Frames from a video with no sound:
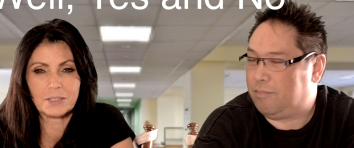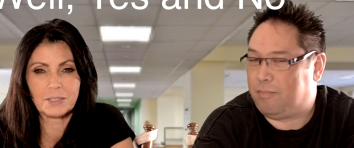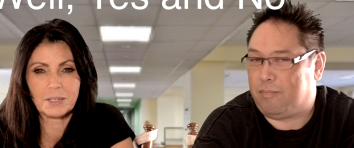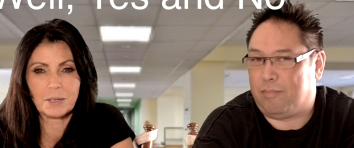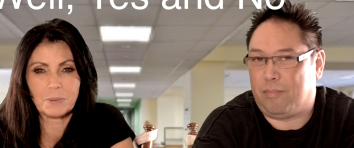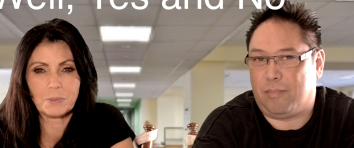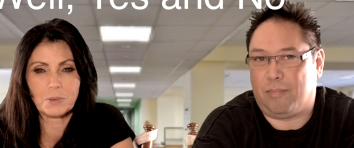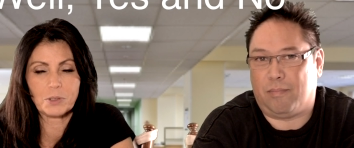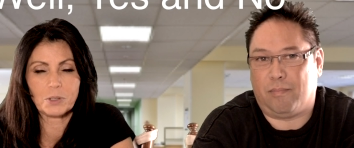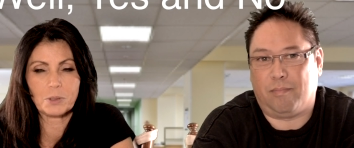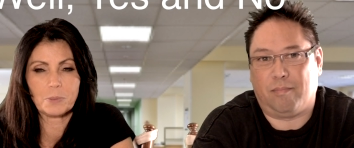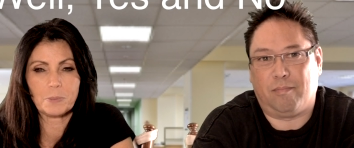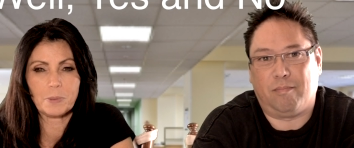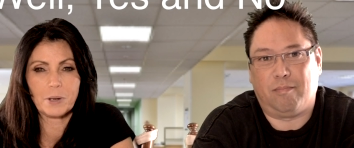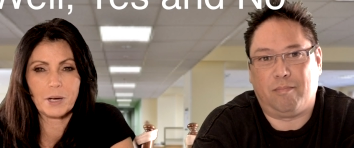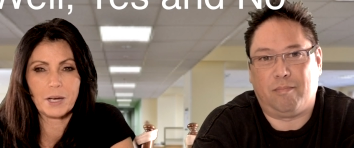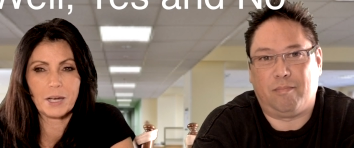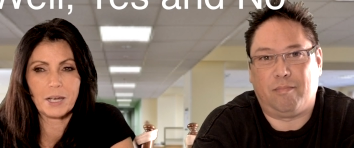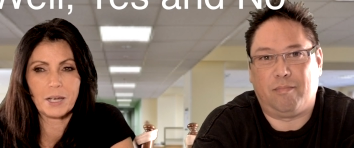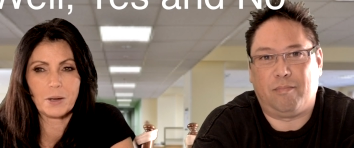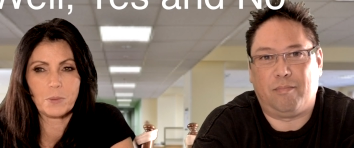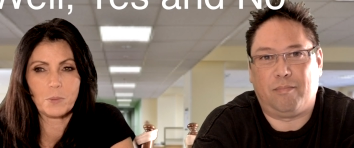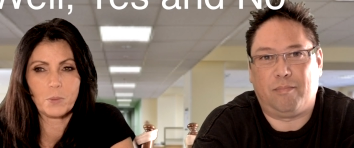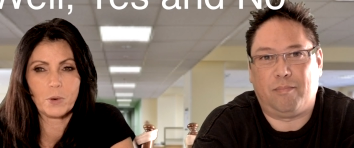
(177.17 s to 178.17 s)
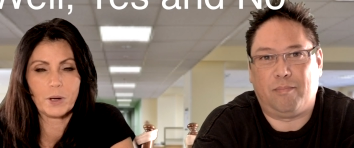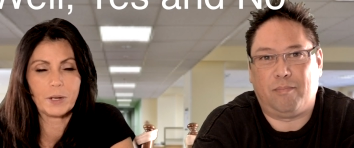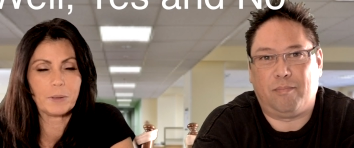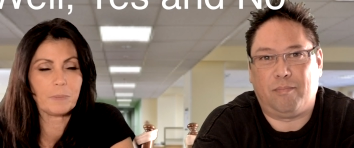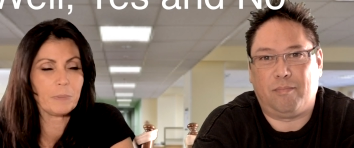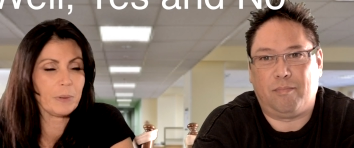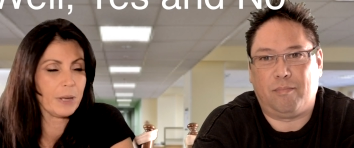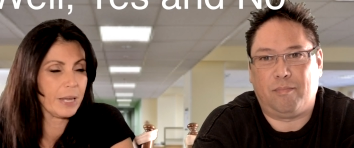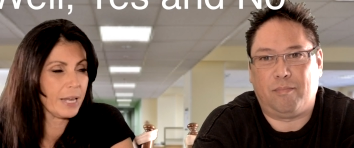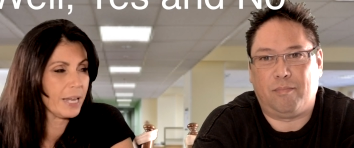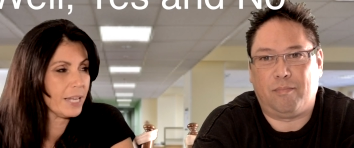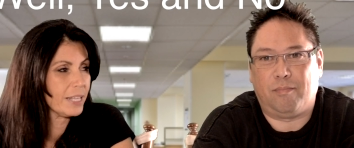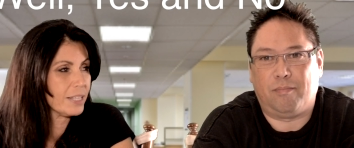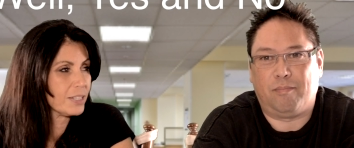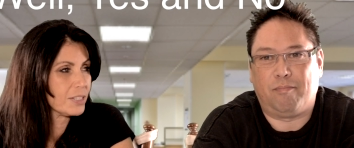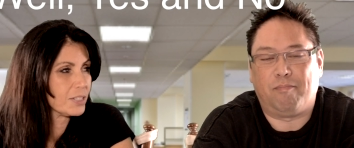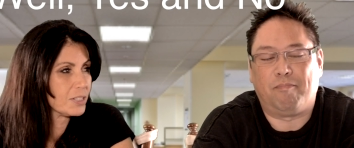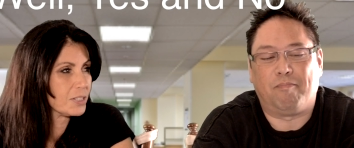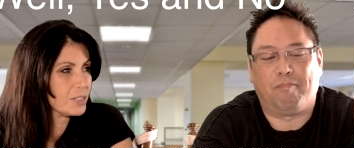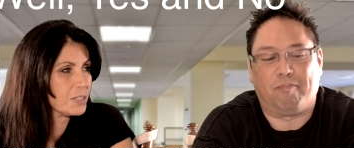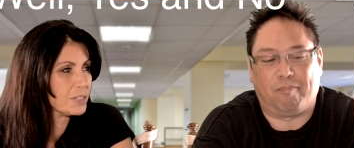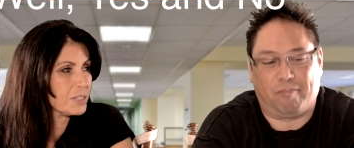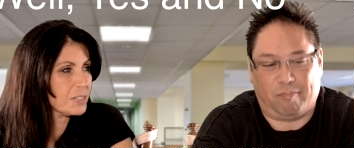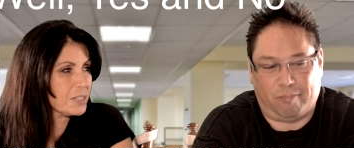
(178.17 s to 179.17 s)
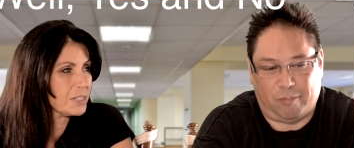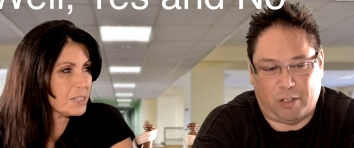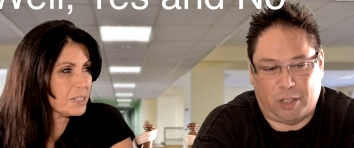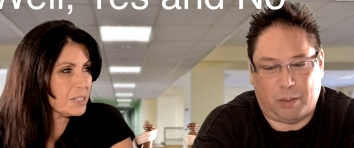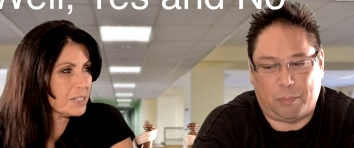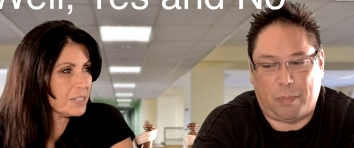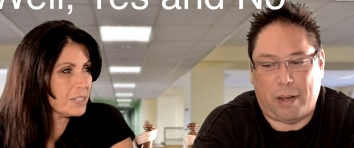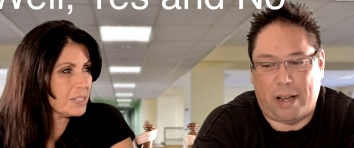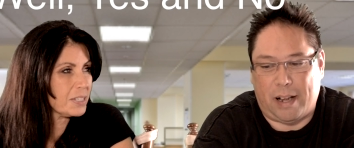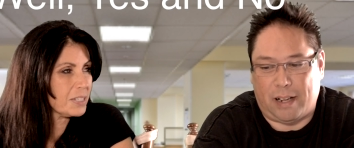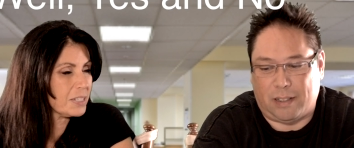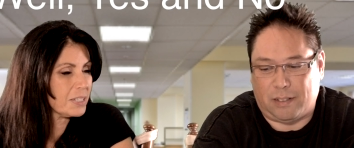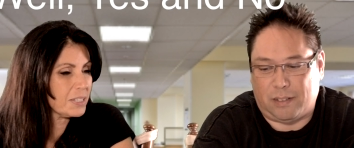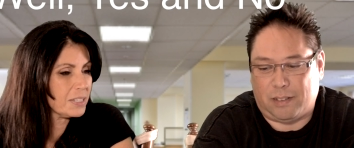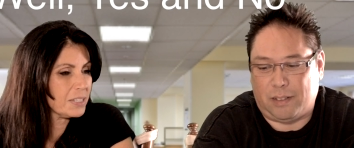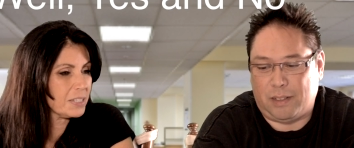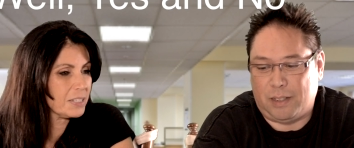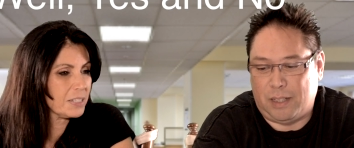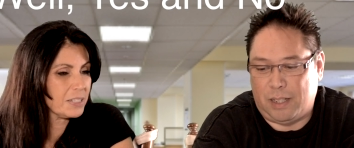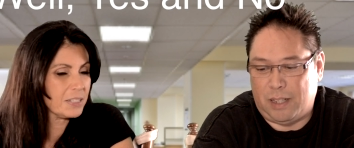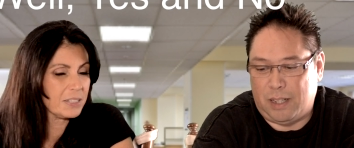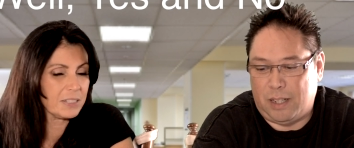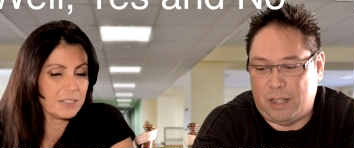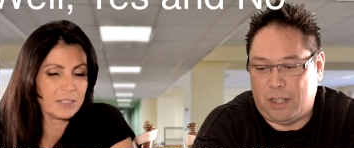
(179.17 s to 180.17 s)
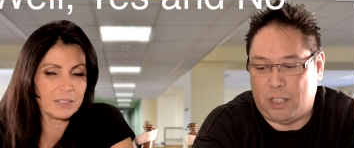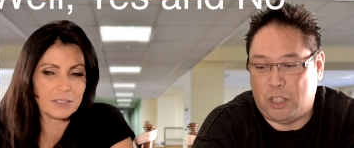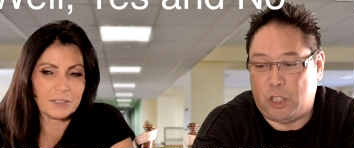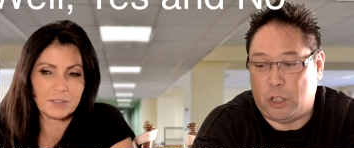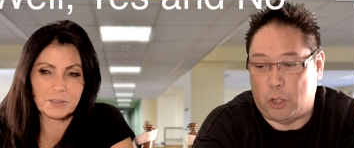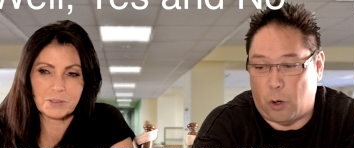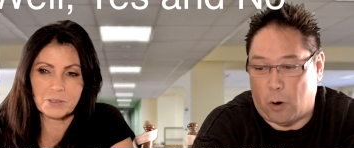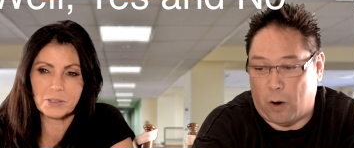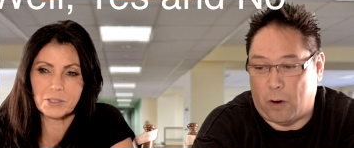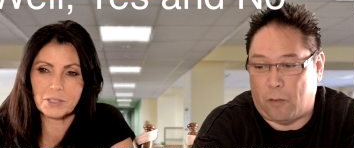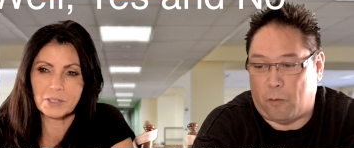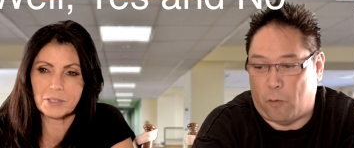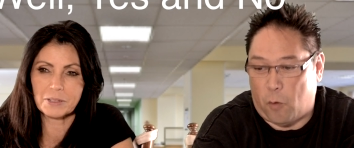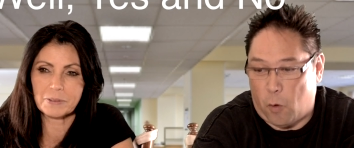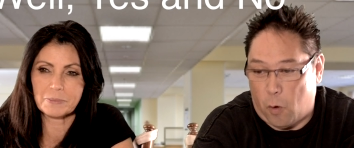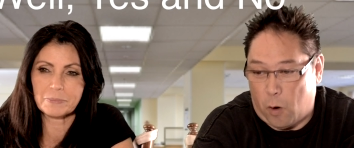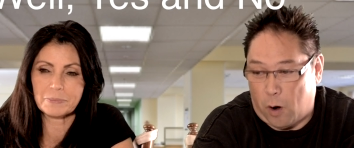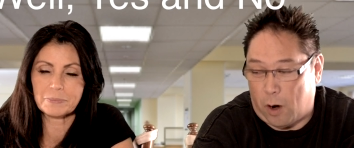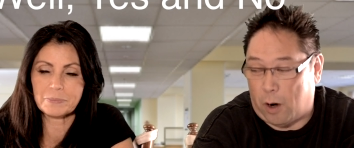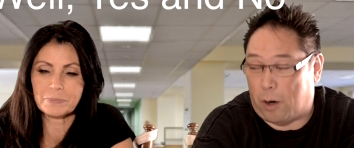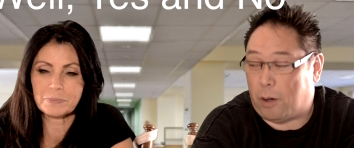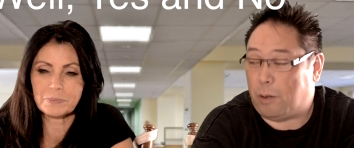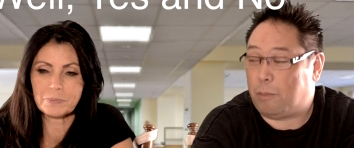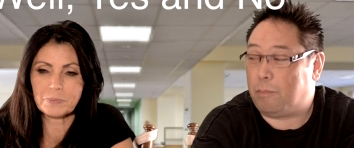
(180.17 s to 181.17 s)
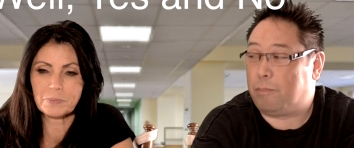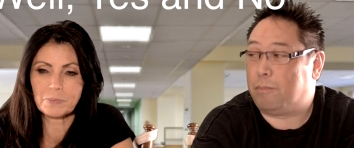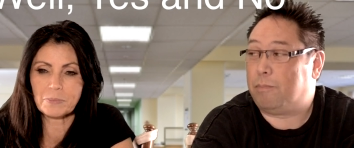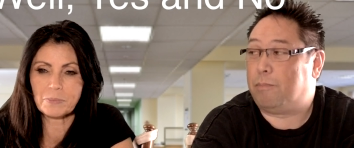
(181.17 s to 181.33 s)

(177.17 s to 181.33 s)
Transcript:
Speaker 1: I'm going to buy one pants.
Speaker 2: One pants. Short okay. for